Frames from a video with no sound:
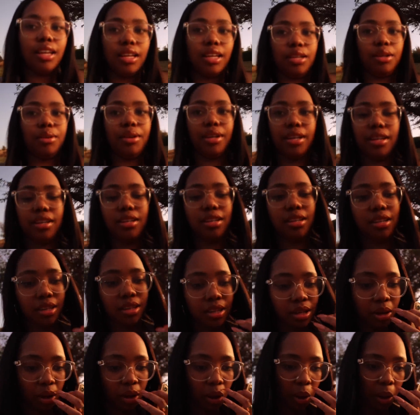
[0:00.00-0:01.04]
Anyway,
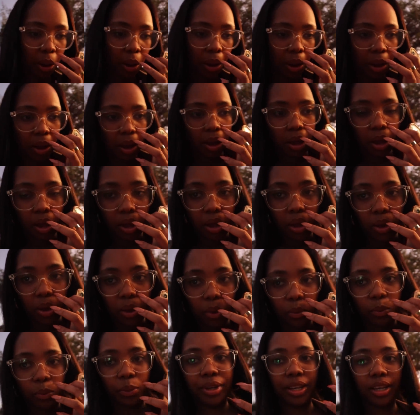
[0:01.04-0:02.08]

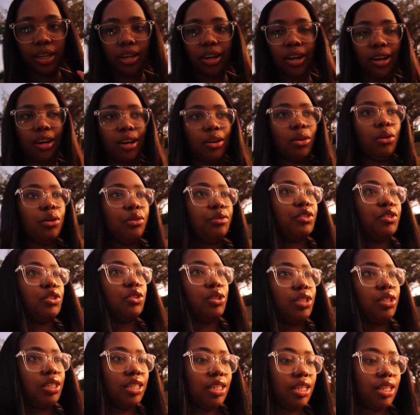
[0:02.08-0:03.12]
we are off
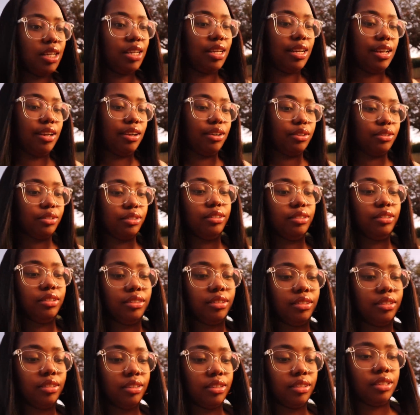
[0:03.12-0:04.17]
to dinner now.
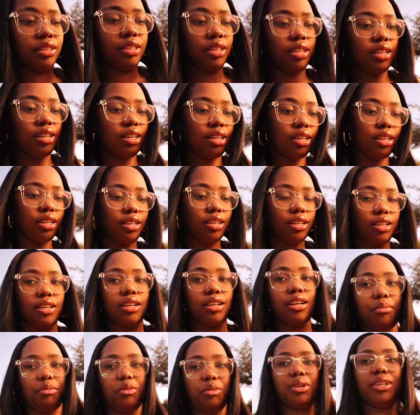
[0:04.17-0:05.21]

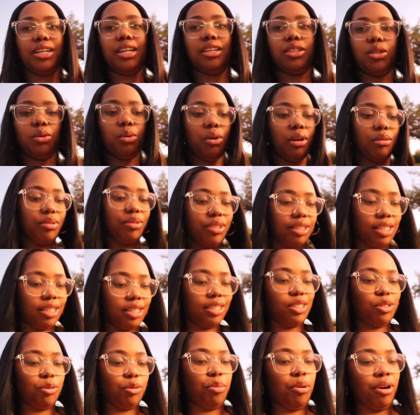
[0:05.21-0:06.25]
I'm quite underwhelmed that
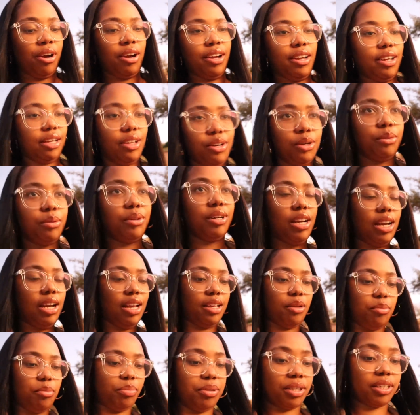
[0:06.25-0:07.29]
it's a pry, I don't want to
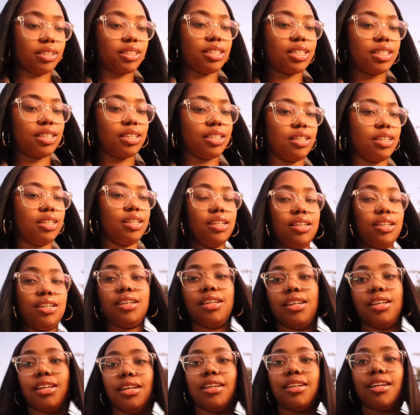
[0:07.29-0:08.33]
lie, but
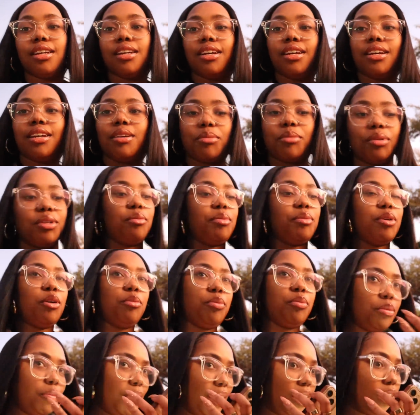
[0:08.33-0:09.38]
I'm going to be
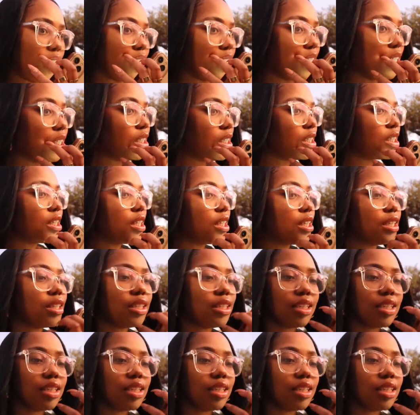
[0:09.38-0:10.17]
open-minded